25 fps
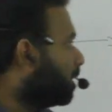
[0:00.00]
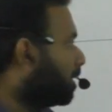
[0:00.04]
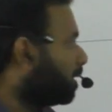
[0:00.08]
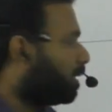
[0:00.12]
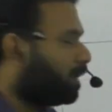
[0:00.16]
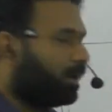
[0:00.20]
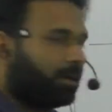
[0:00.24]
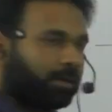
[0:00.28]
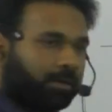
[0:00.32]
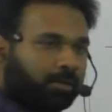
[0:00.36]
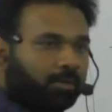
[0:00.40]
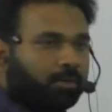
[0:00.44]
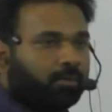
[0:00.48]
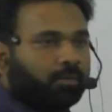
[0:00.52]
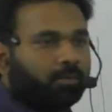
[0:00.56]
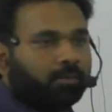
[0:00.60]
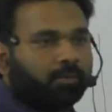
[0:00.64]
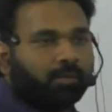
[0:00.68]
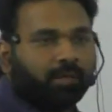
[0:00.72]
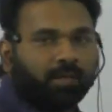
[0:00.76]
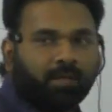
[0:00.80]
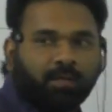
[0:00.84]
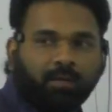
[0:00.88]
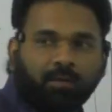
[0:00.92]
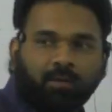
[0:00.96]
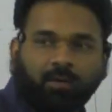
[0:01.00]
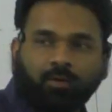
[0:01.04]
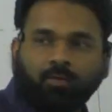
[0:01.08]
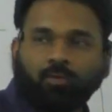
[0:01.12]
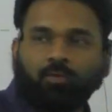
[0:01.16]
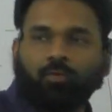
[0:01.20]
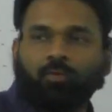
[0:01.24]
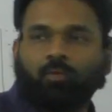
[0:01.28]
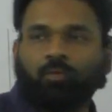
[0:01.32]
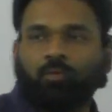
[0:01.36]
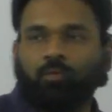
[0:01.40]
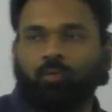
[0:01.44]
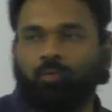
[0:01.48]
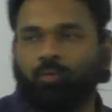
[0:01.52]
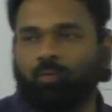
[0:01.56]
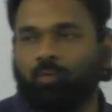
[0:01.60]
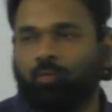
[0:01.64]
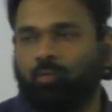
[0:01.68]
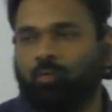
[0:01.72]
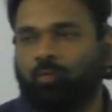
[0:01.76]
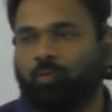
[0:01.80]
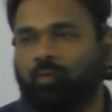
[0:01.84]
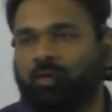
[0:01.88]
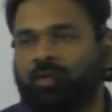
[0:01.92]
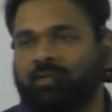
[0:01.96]
Correct, no?
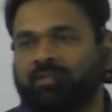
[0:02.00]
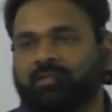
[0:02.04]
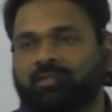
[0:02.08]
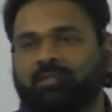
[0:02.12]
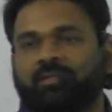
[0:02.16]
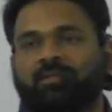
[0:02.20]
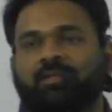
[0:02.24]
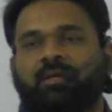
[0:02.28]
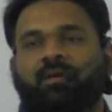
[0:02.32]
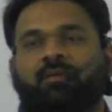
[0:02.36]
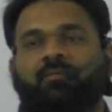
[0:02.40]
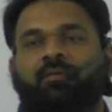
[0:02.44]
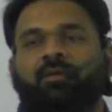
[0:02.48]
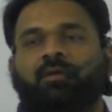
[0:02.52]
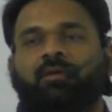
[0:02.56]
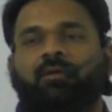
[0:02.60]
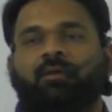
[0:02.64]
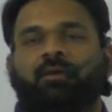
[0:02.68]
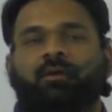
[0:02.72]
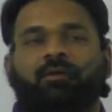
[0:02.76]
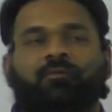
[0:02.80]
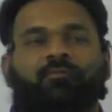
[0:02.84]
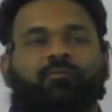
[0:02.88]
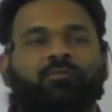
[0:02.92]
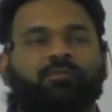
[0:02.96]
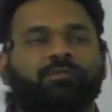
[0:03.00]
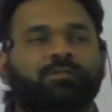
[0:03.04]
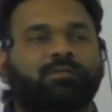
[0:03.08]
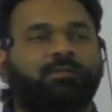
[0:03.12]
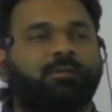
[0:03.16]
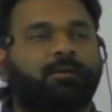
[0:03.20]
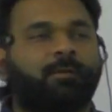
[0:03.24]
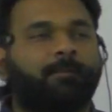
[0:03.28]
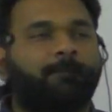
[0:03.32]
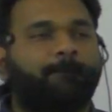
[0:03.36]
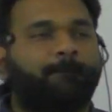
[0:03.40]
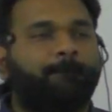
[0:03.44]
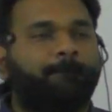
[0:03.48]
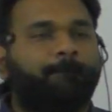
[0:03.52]
Who else is having confusion?